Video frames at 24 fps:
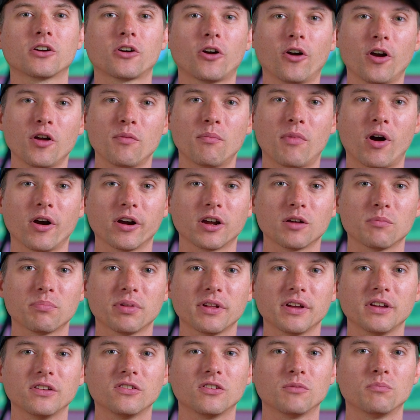current
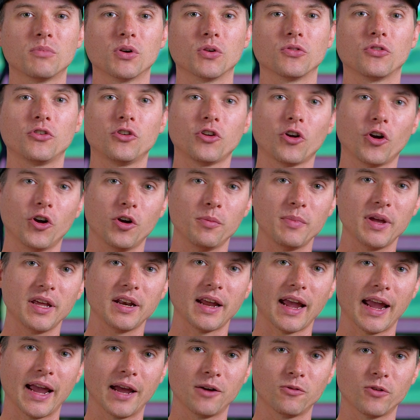marketplace in both tournament
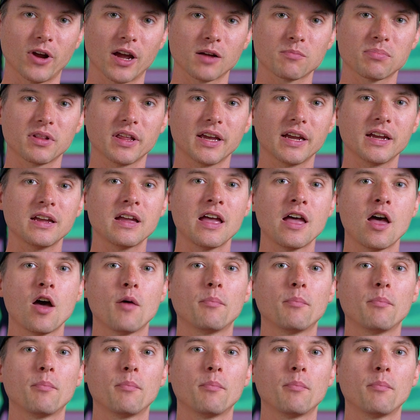and rec play,